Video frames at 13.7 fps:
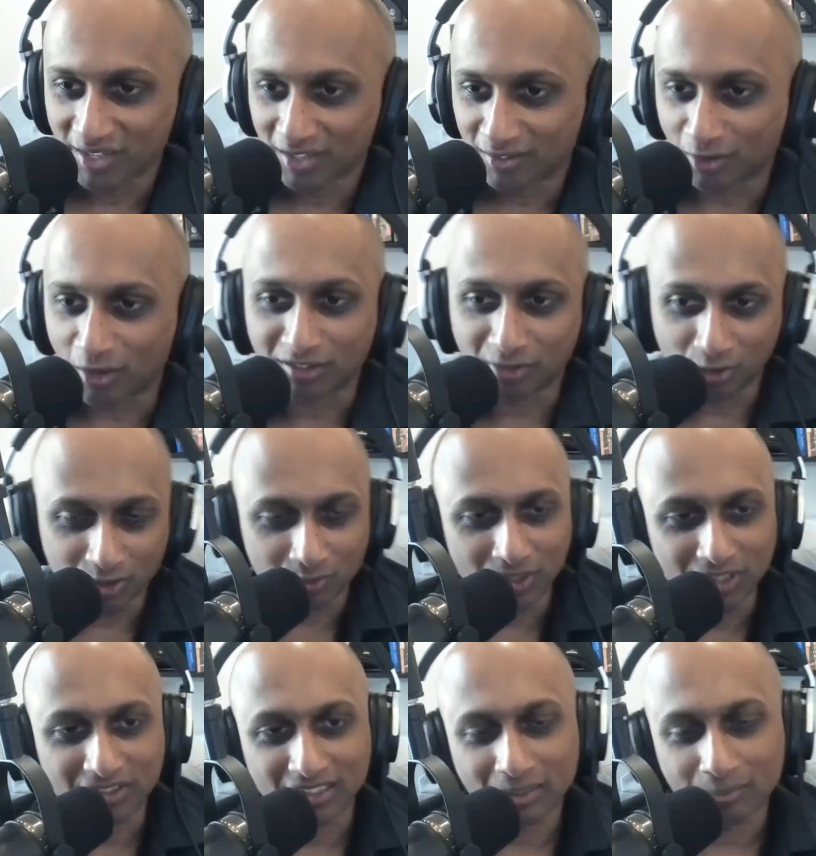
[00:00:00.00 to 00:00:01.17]
So I saw you
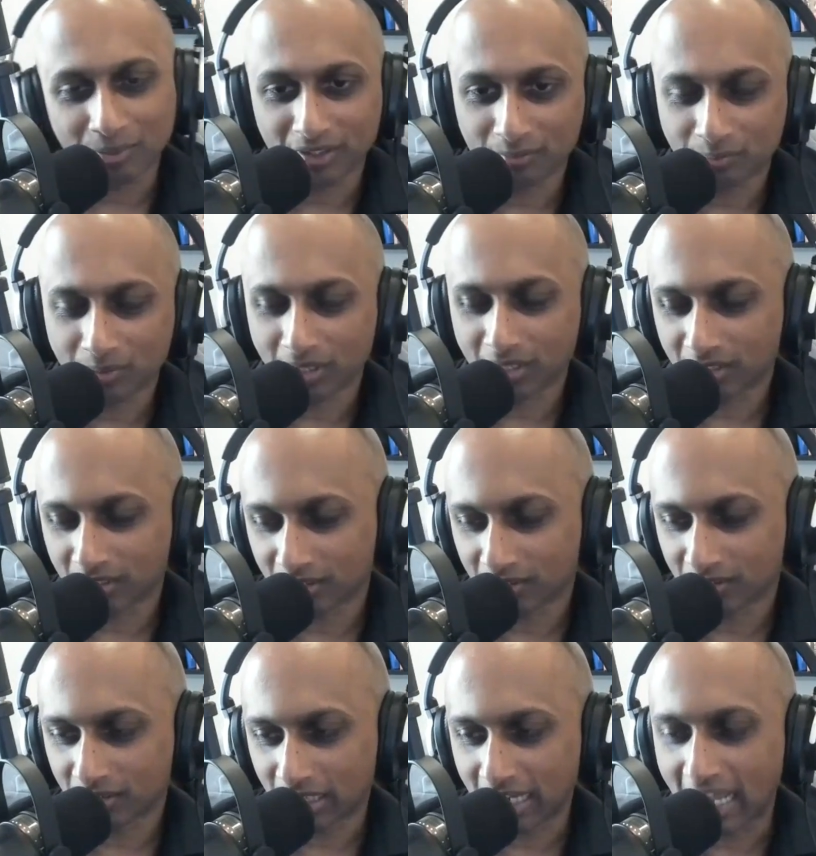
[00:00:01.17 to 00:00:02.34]
recently
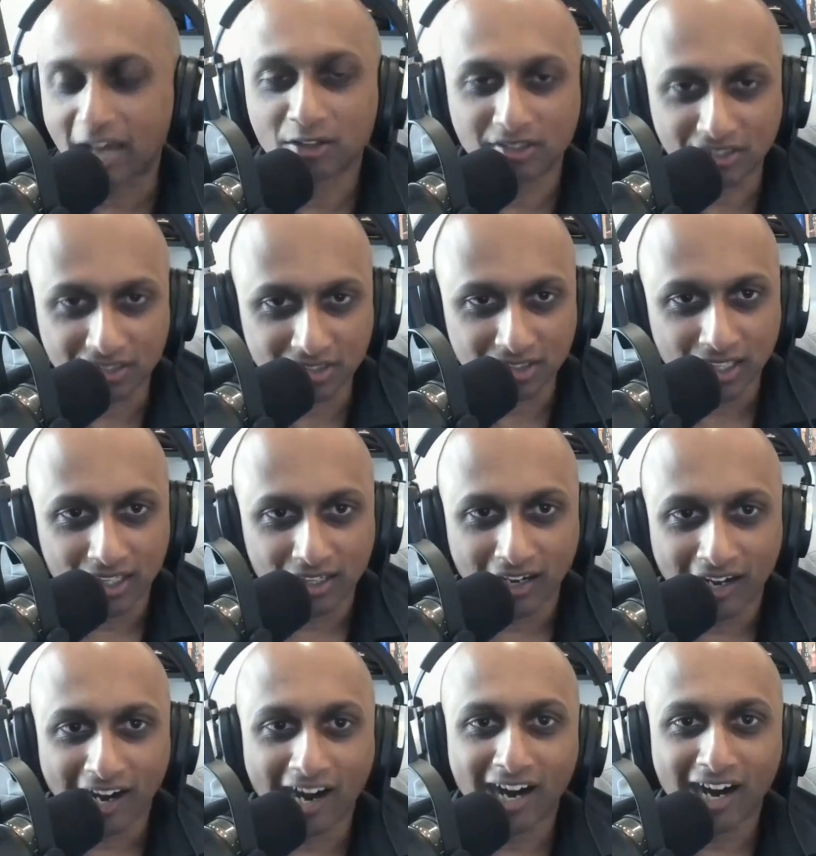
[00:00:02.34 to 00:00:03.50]
announced
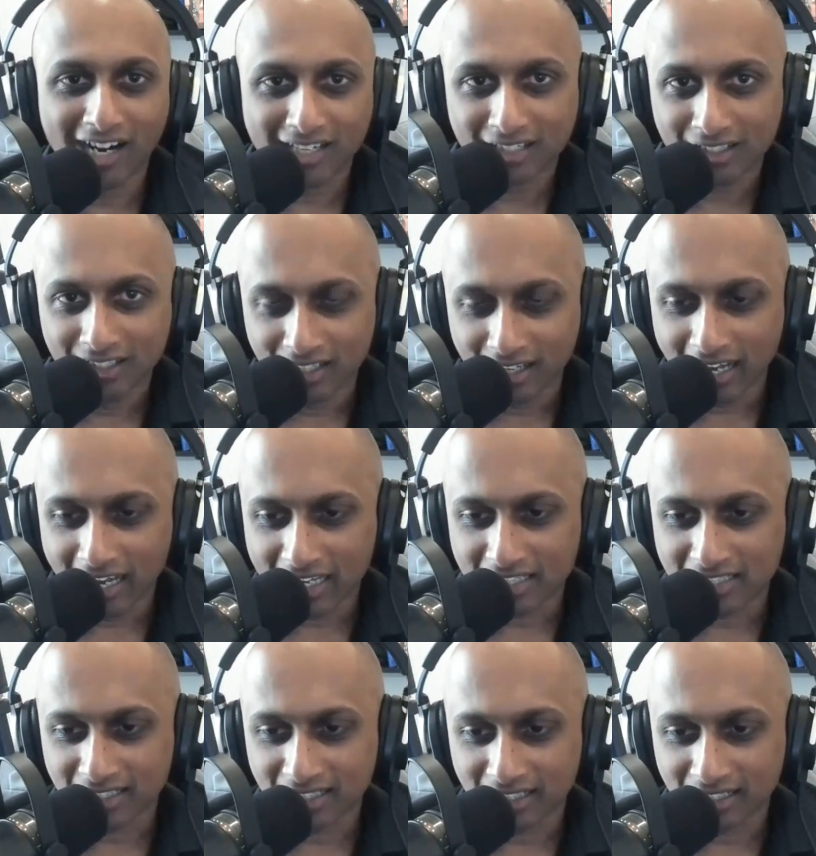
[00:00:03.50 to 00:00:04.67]
Arc at
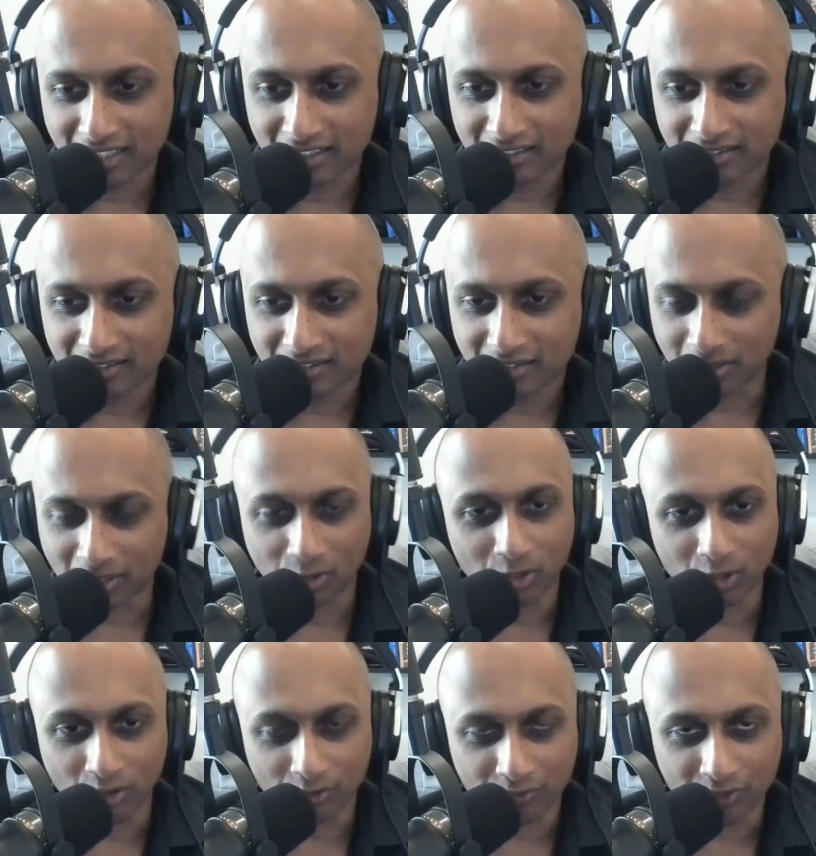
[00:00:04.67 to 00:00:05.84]
the Bitcoin
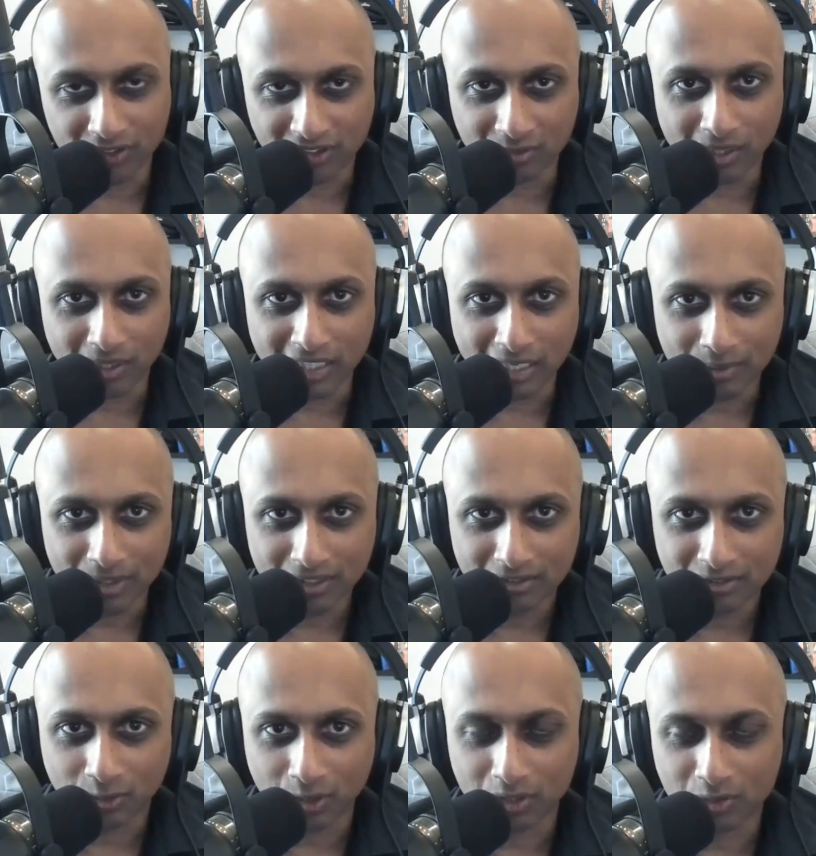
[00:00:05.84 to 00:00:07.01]
conference in Miami
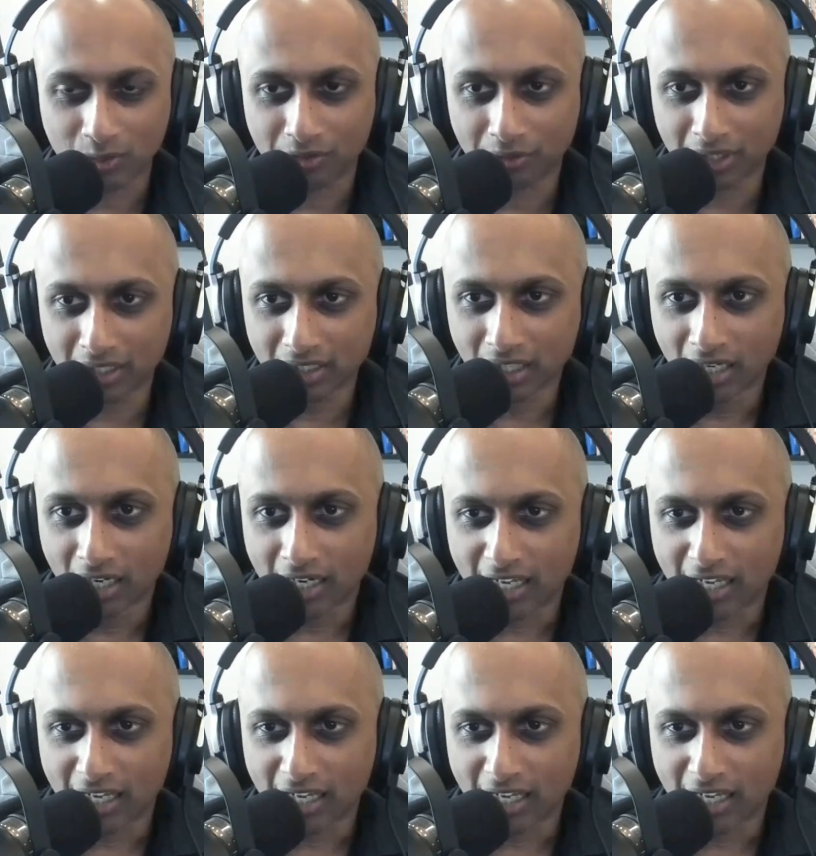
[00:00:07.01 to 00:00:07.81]
2023. Mm-hmm.